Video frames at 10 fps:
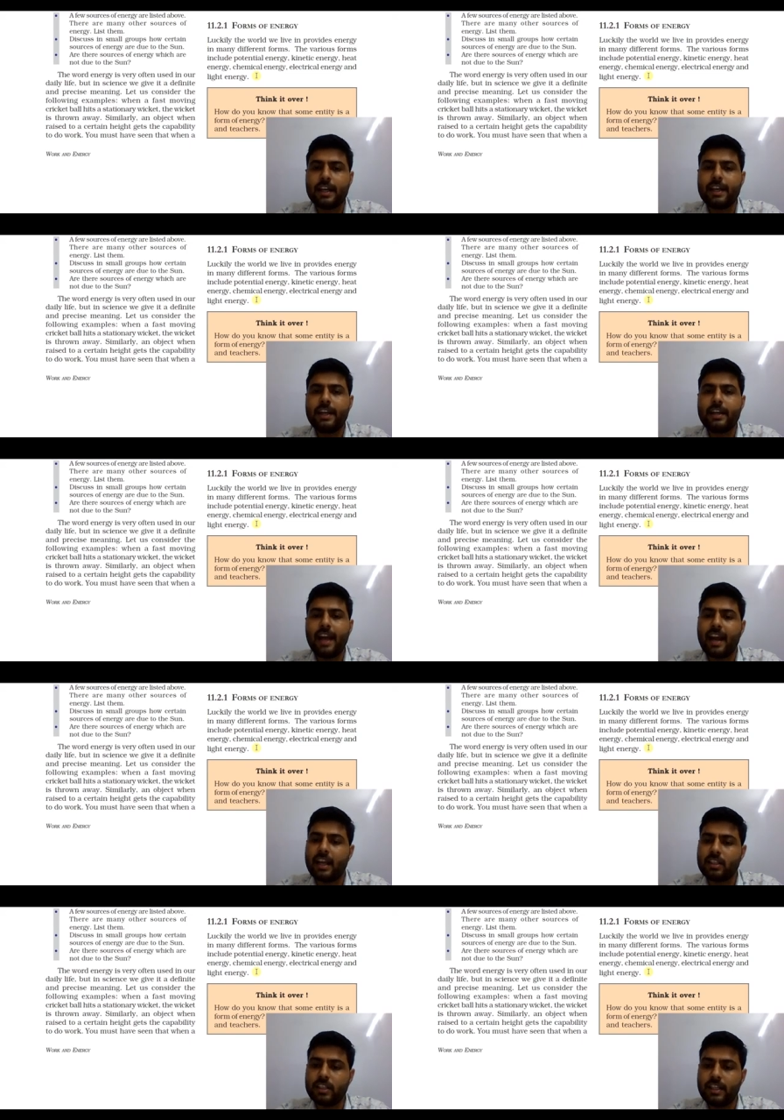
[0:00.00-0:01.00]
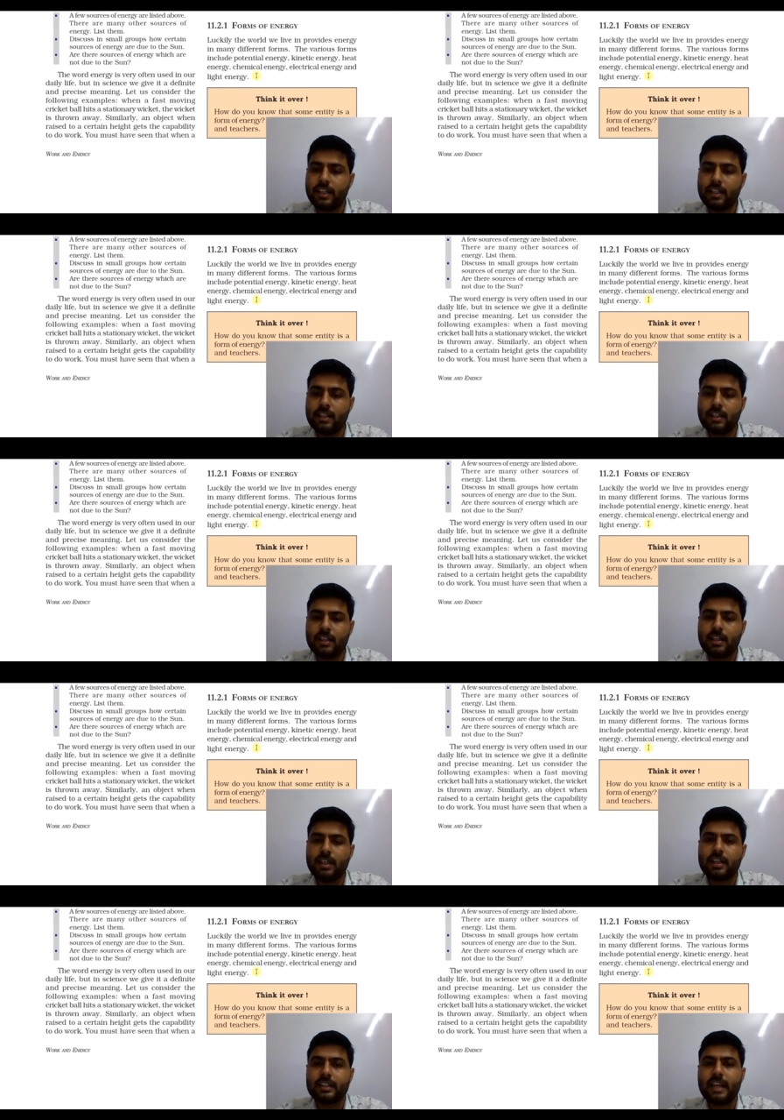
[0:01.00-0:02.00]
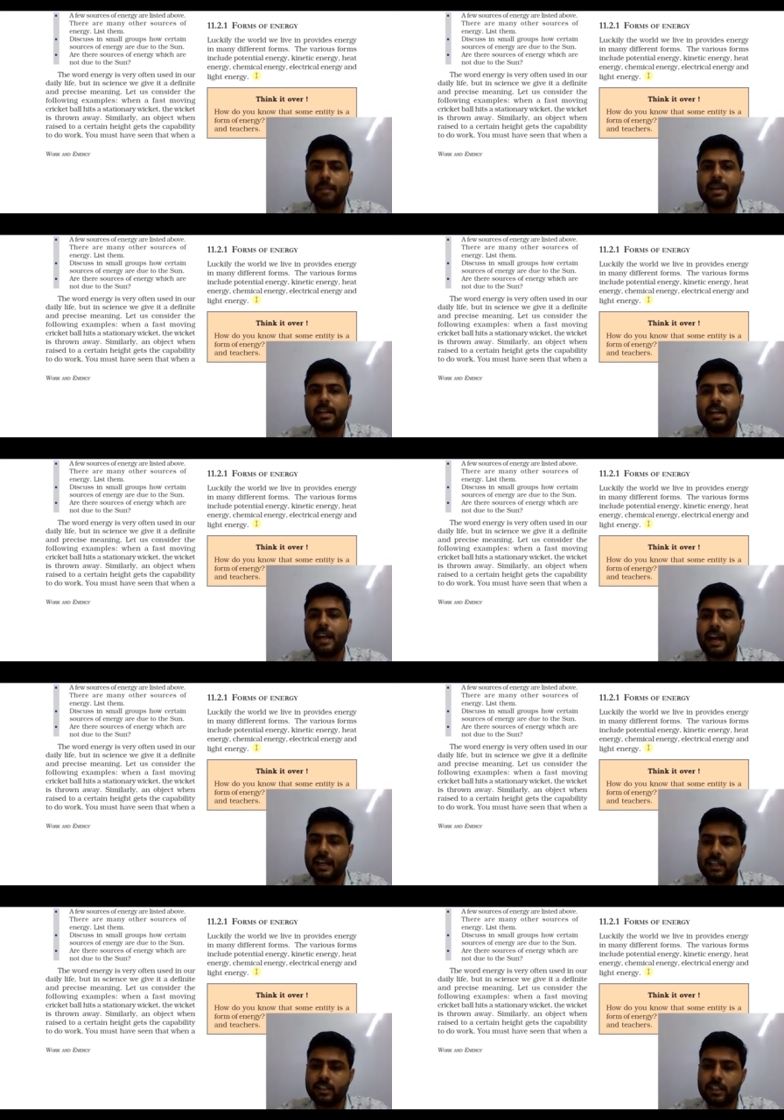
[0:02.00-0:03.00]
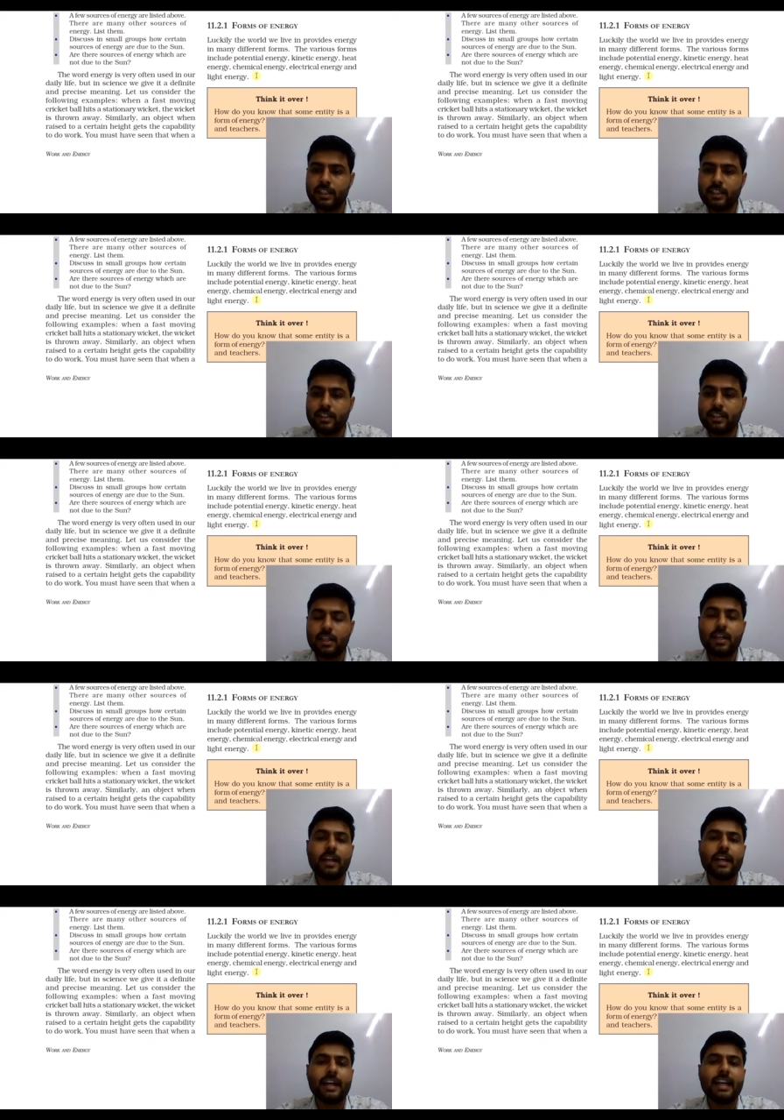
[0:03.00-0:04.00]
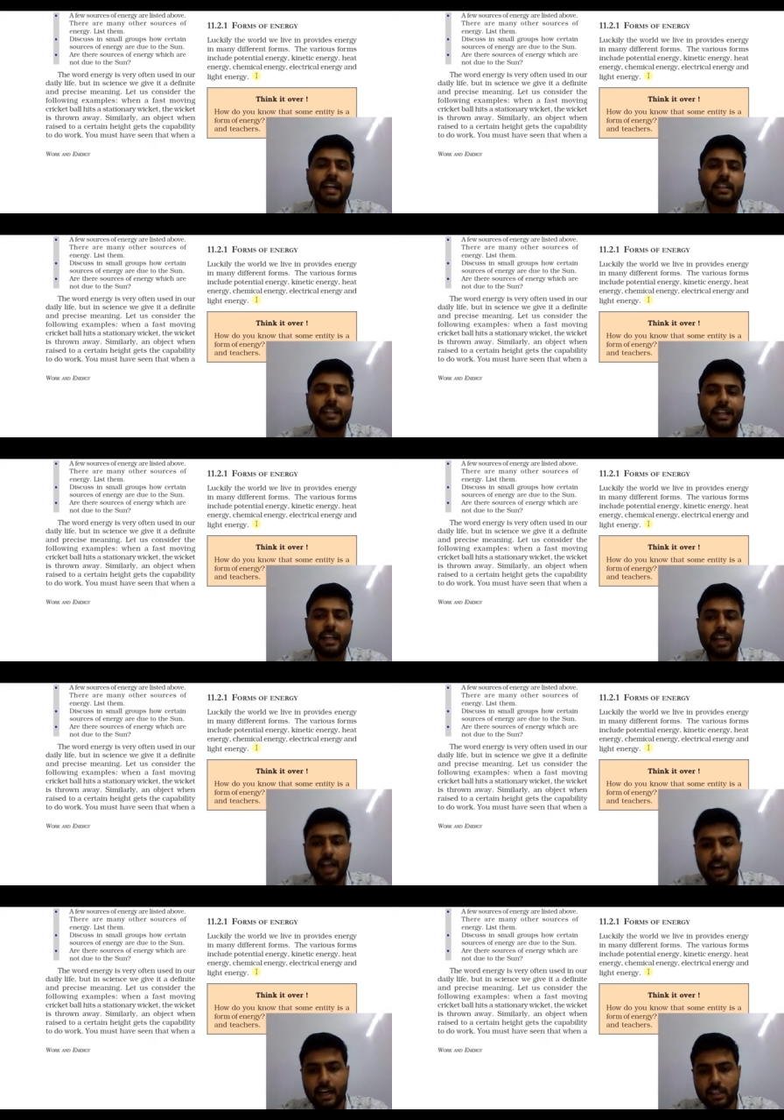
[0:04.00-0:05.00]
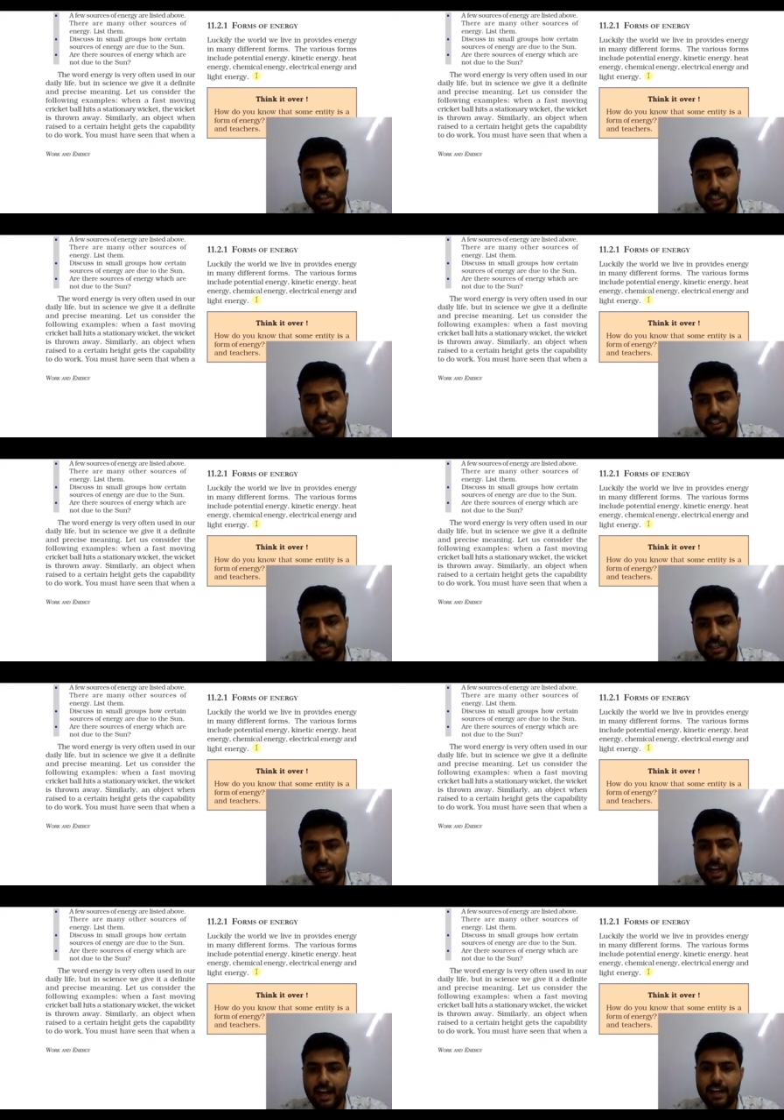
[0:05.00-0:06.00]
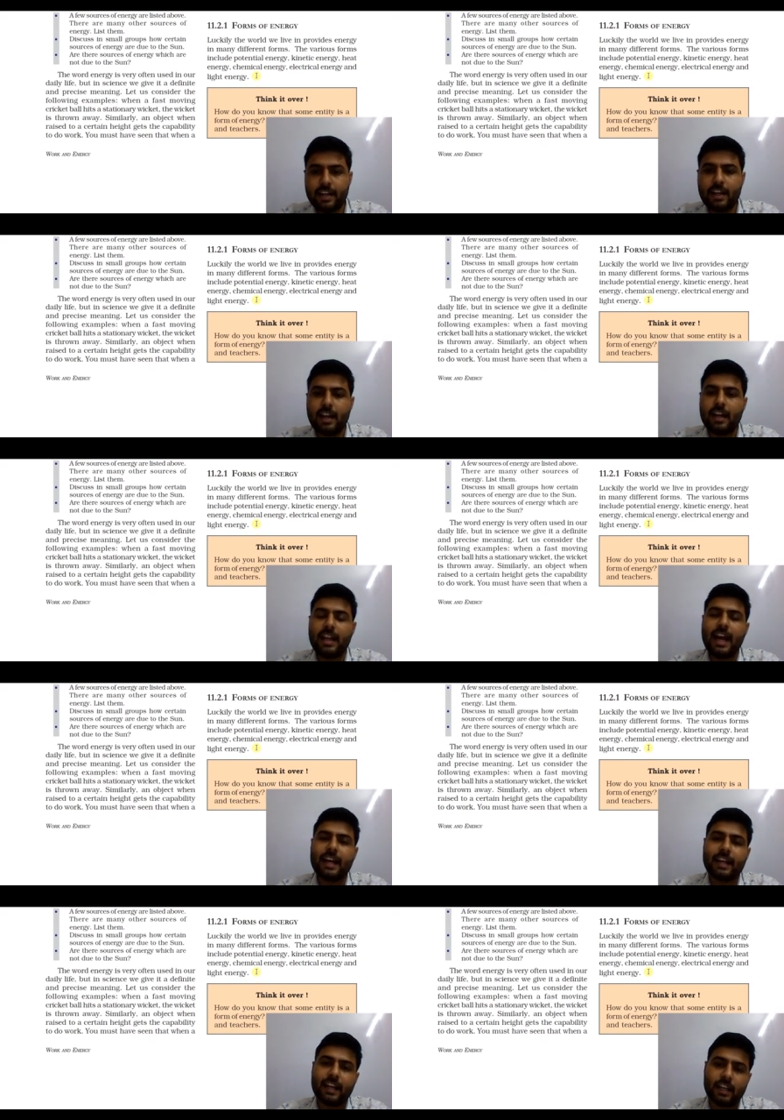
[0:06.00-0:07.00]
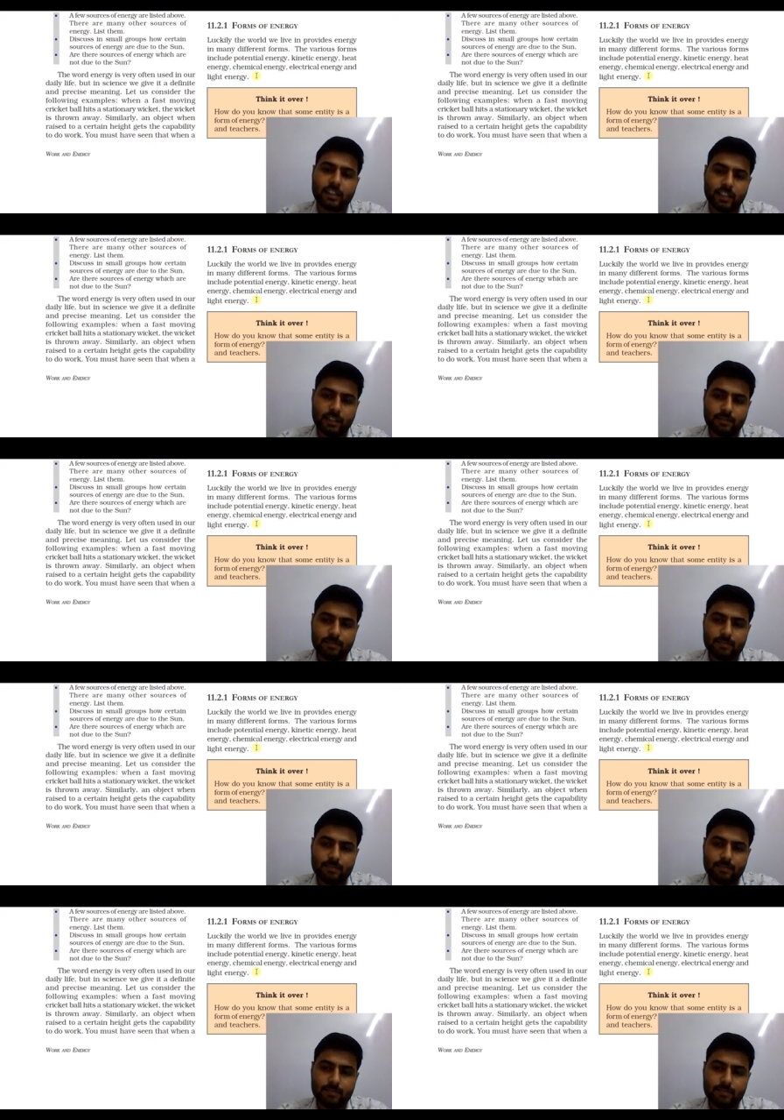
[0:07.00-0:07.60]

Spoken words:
heat energy, chemical energy, electrical energy, and light energy.